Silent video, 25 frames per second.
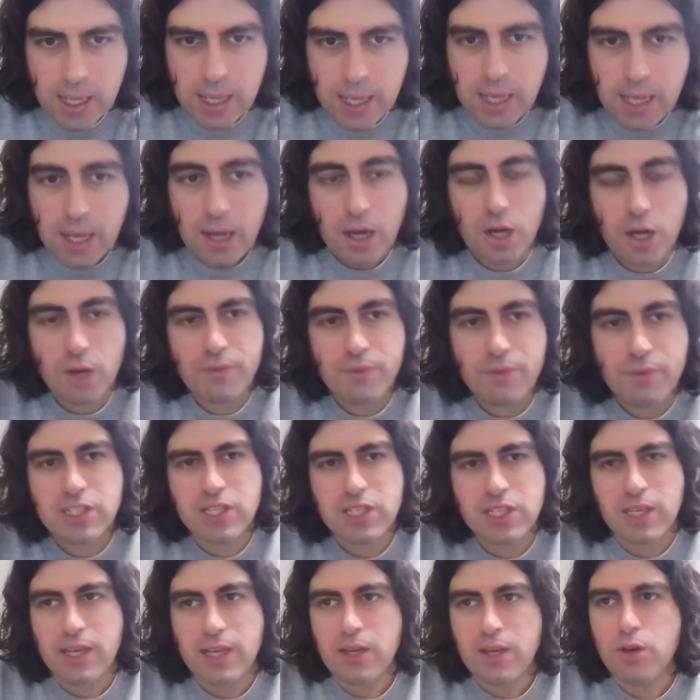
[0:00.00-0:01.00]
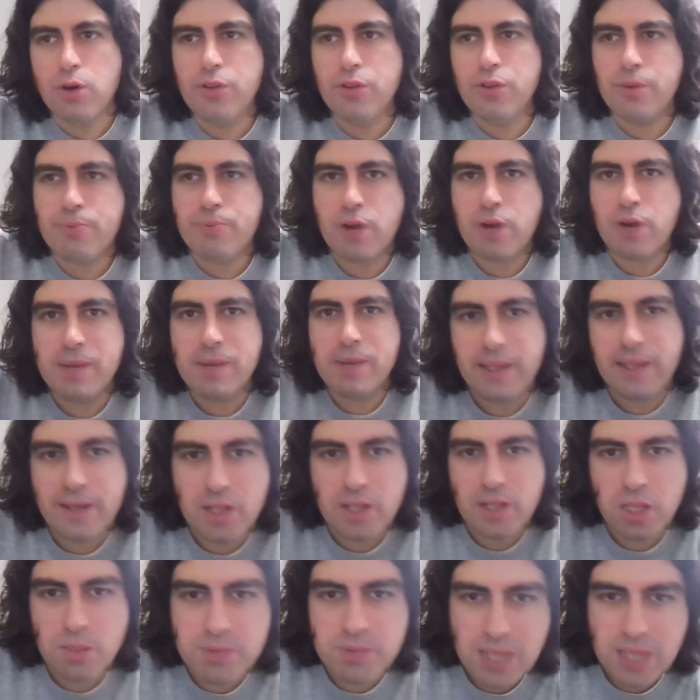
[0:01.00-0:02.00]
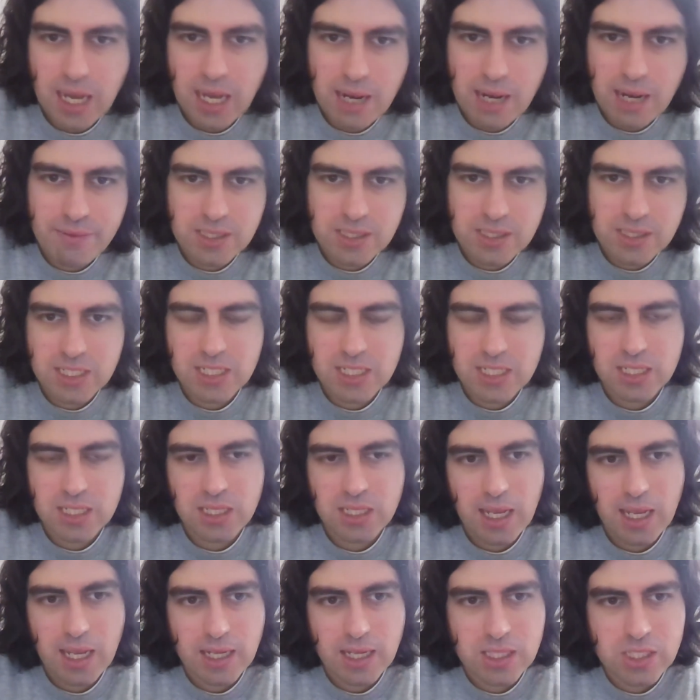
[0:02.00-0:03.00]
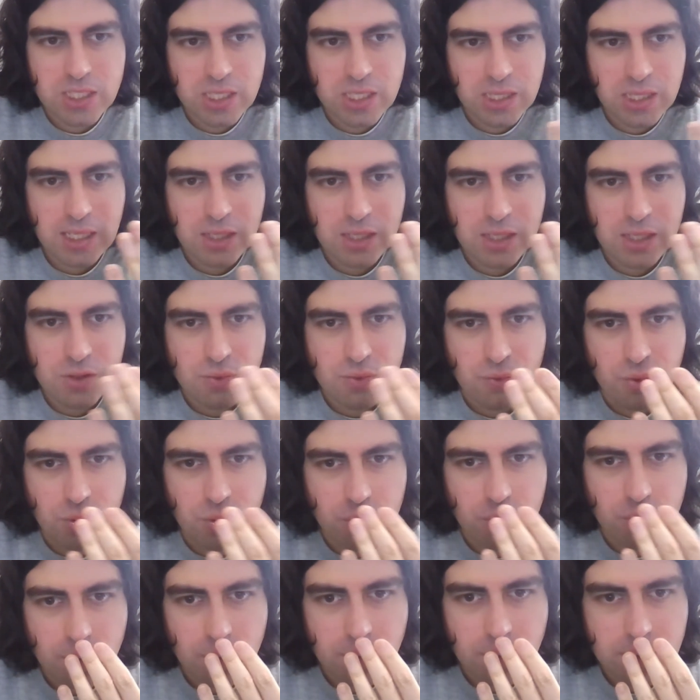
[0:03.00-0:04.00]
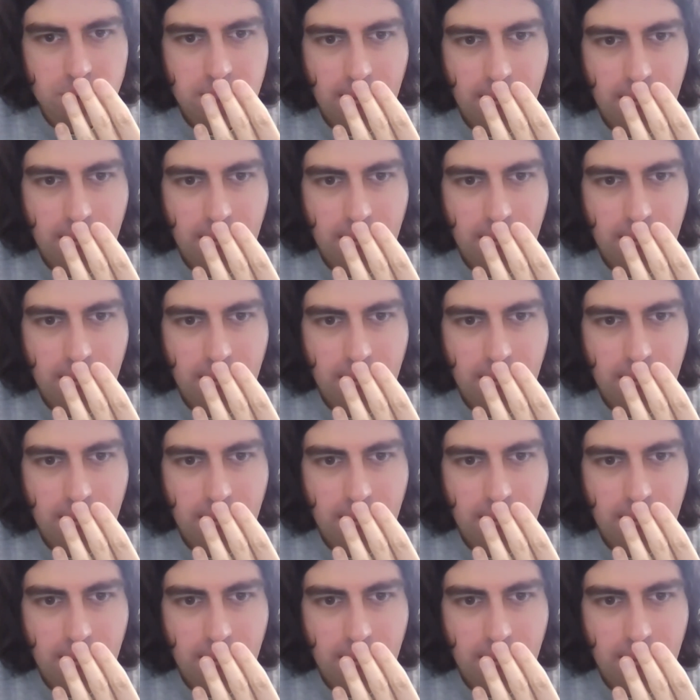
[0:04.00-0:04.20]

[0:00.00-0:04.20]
And obviously, other Premier League clubs are having to stick to these rules,